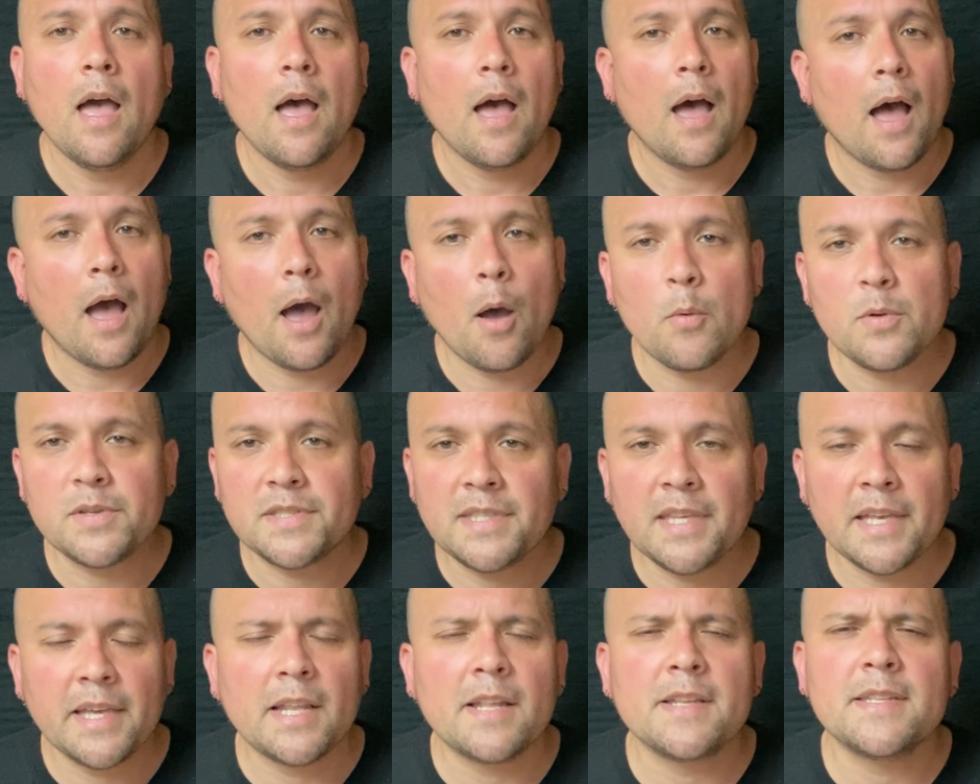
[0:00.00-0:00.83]
I was
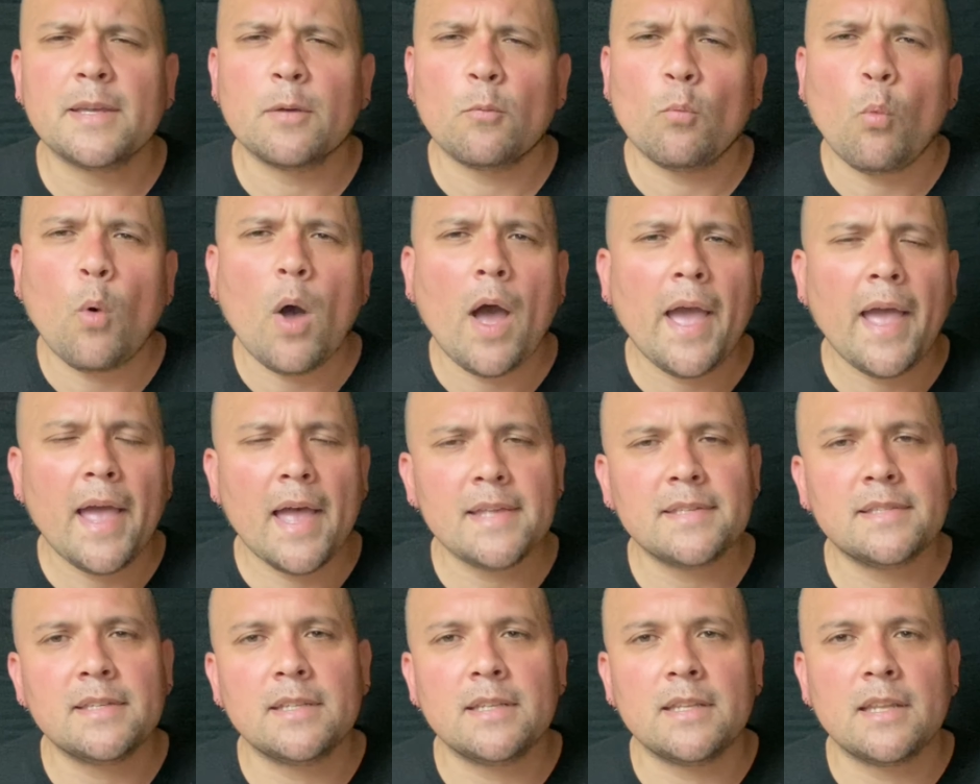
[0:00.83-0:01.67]
thinking, I was like, why
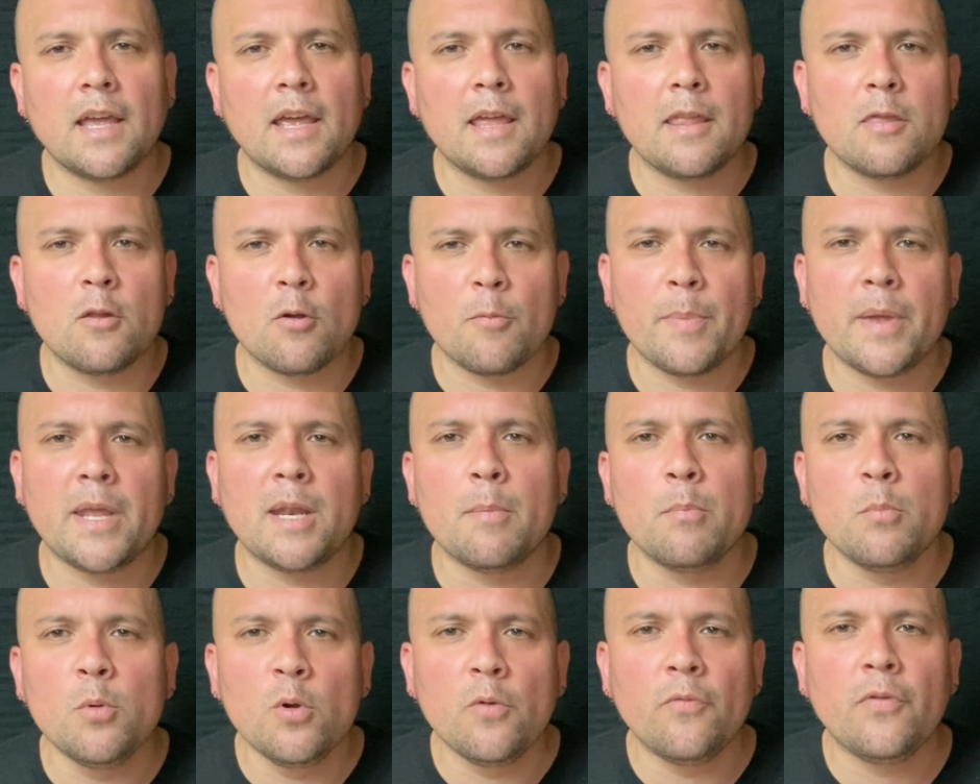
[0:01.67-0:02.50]
hasn't there been
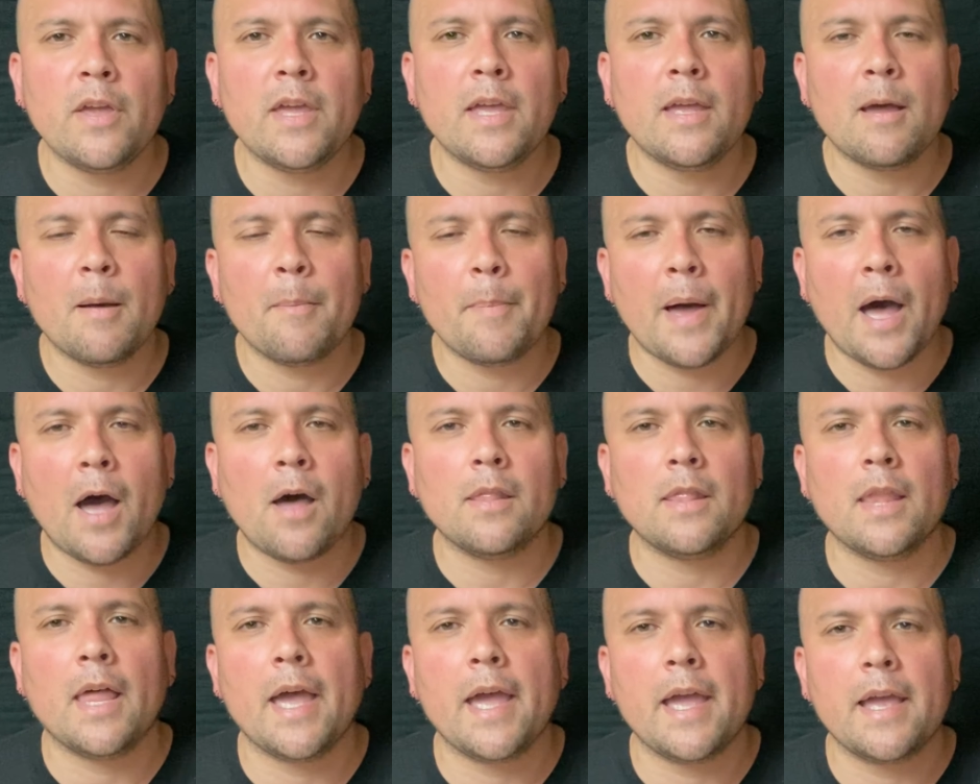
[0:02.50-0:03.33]
a movie
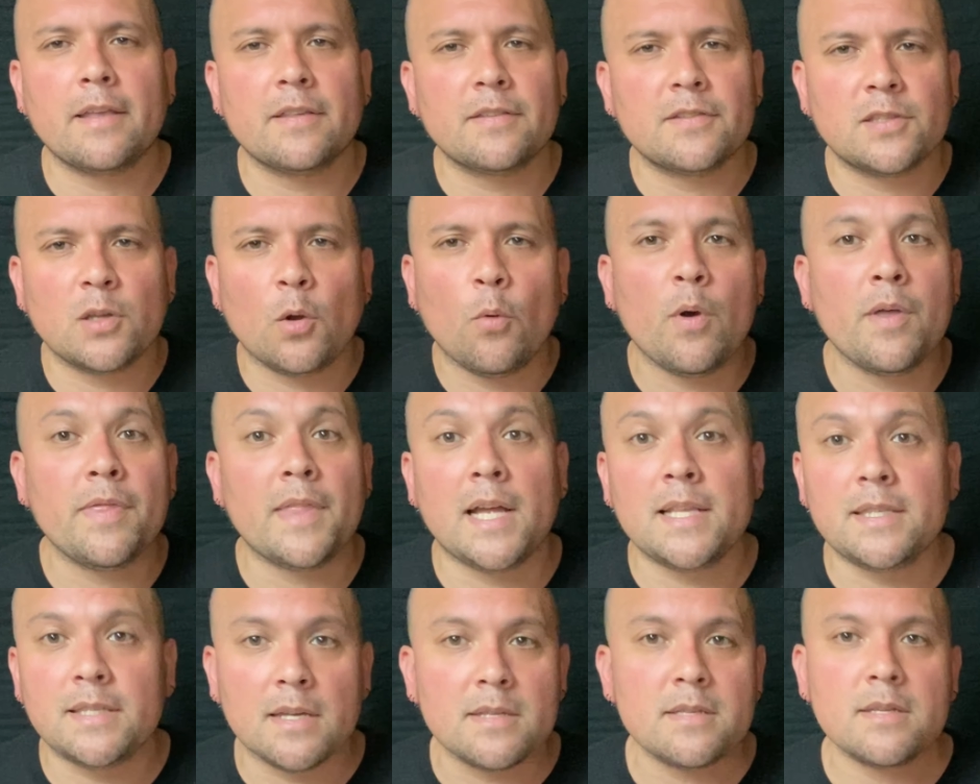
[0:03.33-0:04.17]
about like someone
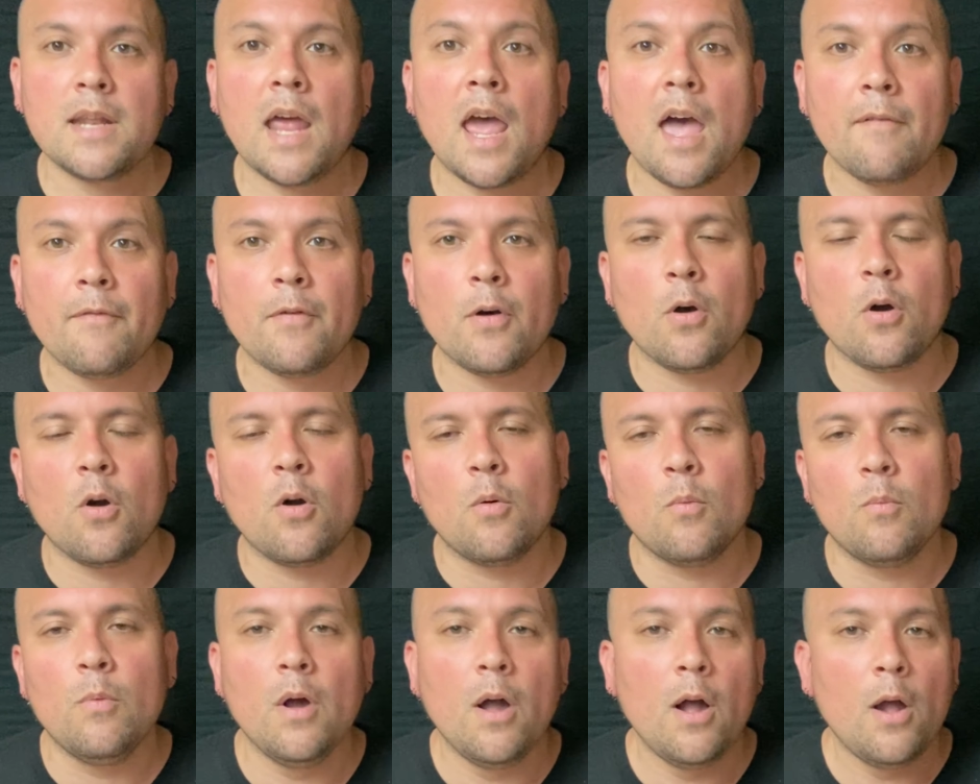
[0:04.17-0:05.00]
that doesn't have a
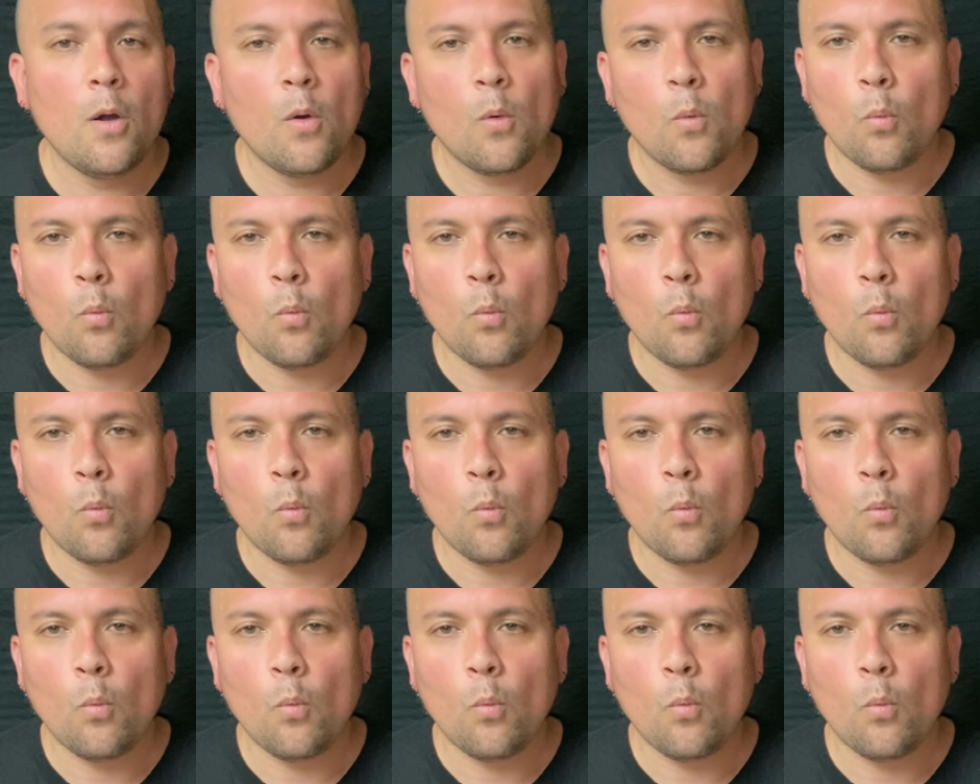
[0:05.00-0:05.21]
home?